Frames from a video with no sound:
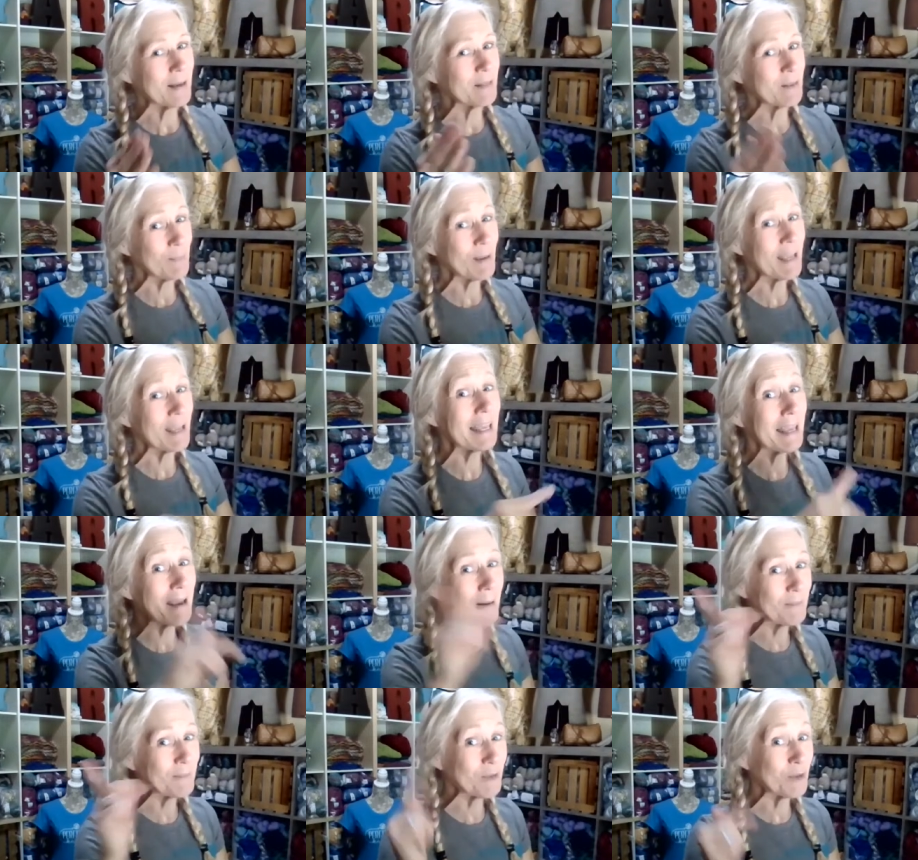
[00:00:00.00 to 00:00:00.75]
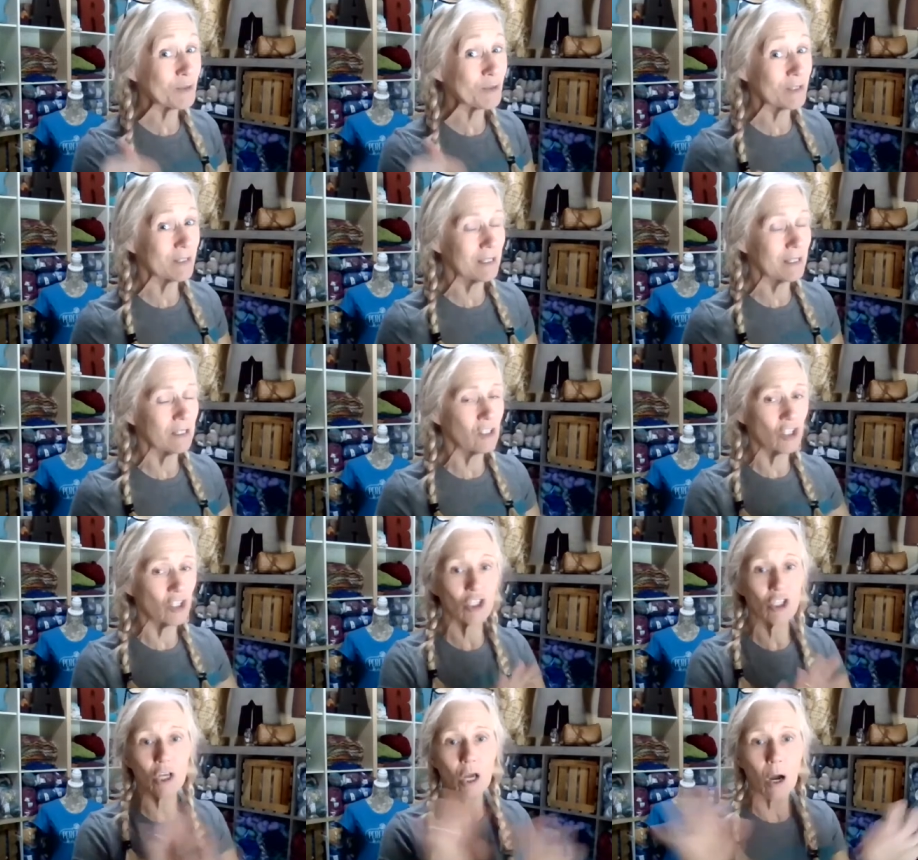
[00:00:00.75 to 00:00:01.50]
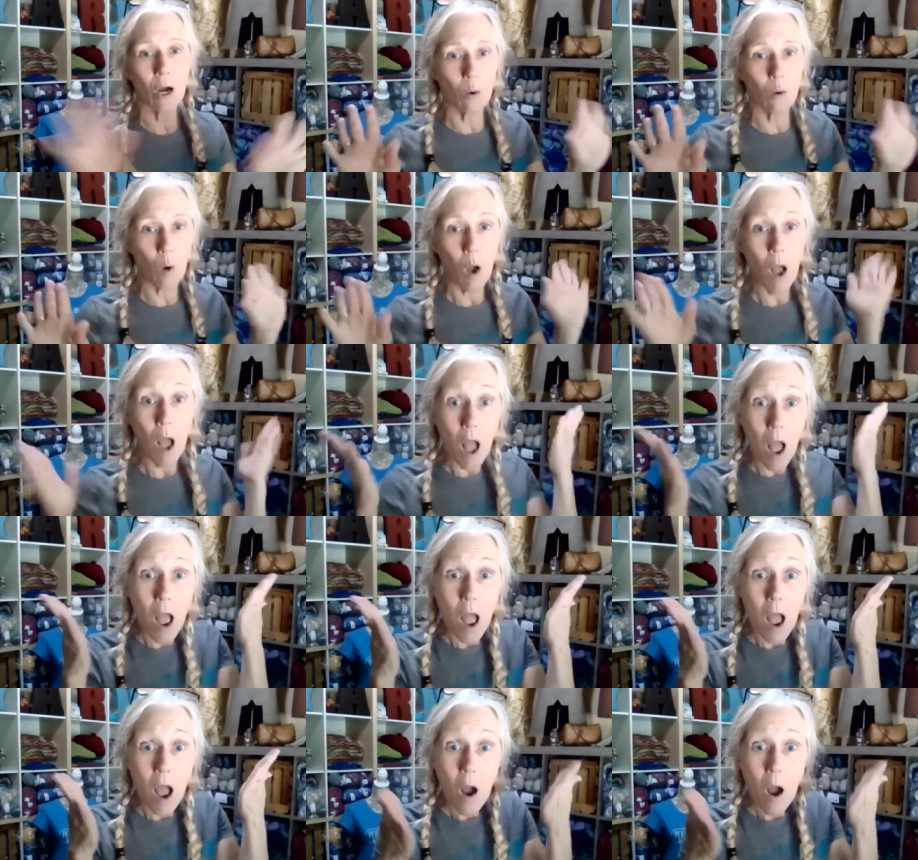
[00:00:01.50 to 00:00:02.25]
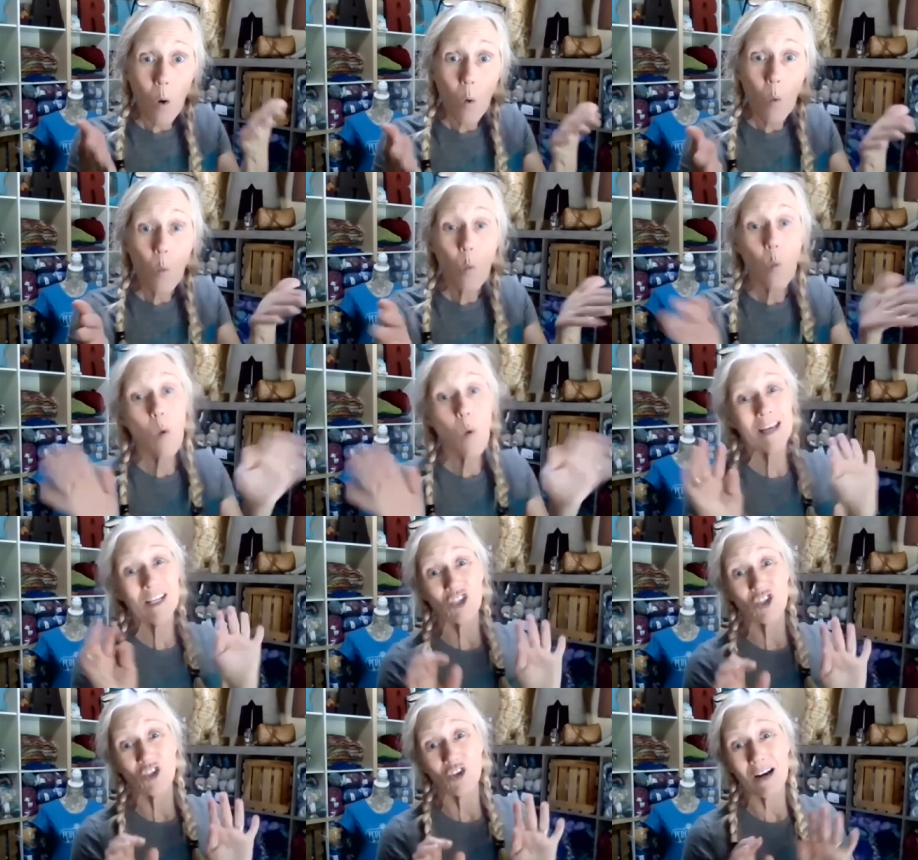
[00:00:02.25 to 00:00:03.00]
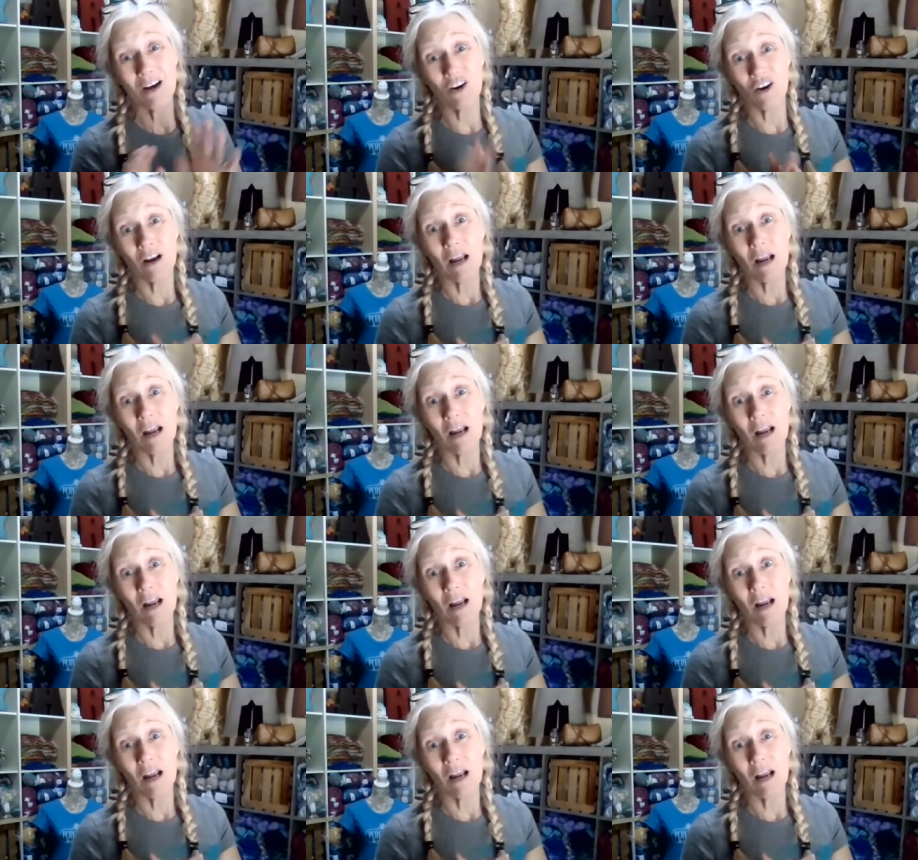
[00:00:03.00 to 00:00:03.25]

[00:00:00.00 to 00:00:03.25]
picking up those stitches go way straighter.